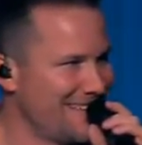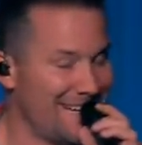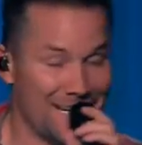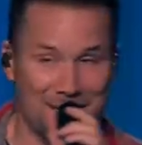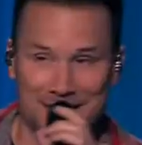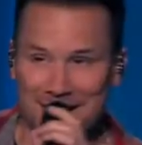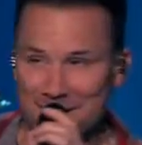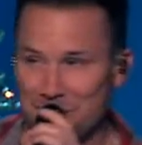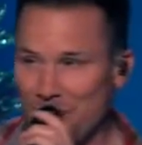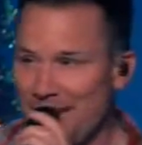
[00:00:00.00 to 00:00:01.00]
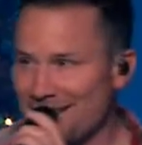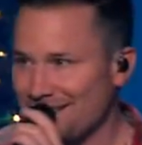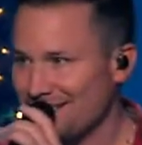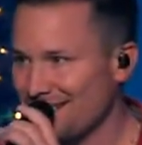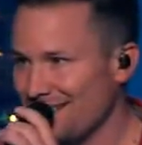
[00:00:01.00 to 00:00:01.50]
And he takes bread
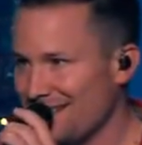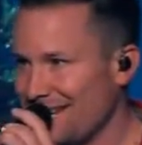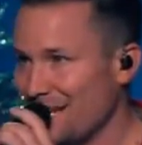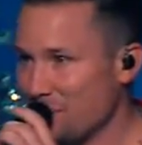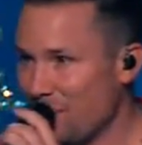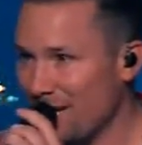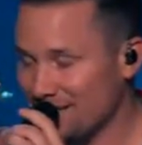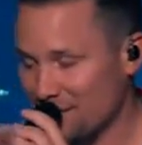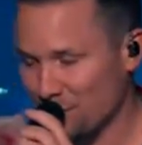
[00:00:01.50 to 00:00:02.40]
and he breaks it.